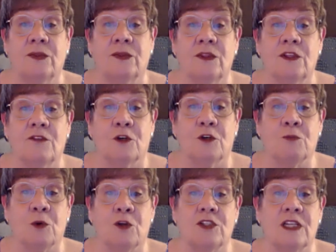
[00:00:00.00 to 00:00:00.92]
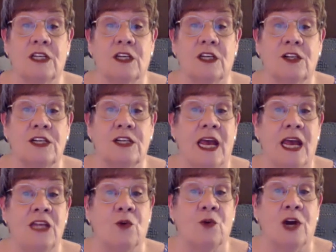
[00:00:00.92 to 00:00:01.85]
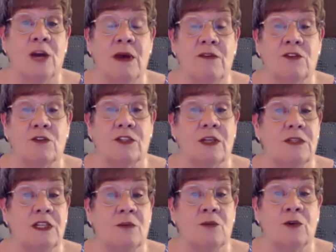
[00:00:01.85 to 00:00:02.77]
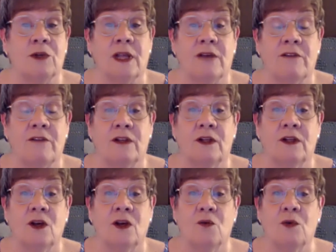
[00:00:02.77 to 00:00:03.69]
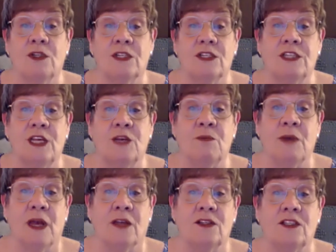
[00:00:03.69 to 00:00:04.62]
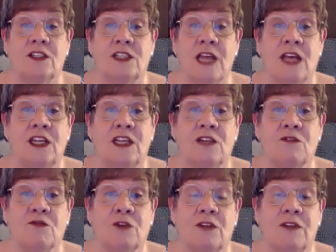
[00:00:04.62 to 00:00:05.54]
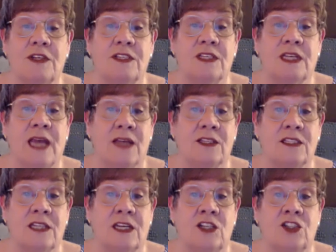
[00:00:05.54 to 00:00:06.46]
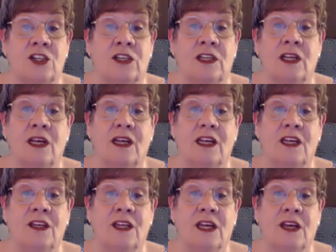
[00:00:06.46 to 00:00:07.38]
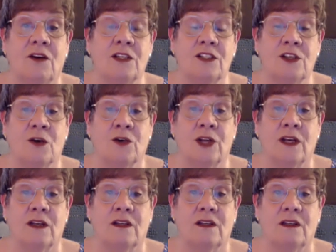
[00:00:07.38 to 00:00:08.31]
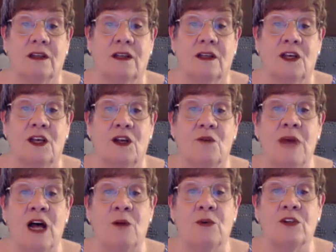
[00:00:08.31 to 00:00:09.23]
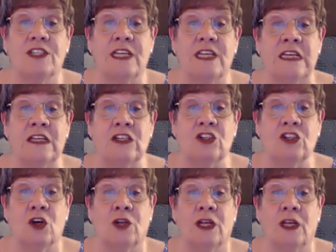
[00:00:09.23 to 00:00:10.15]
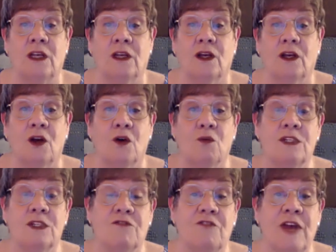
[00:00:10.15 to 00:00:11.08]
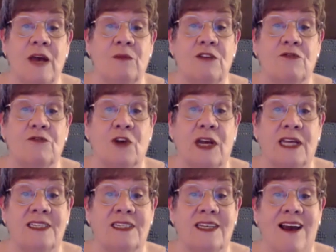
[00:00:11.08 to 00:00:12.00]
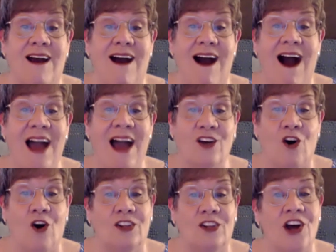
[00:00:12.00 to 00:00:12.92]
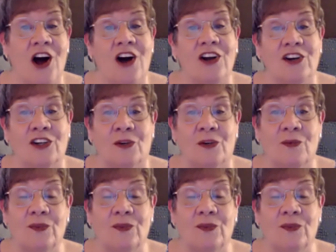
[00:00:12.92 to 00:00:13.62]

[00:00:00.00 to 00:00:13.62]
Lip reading: The first person killed in a hate crime after September 11 was a Sikh man standing in front of his gas station in Arizona. Balbir Singh Sodhi was a family friend I called uncle,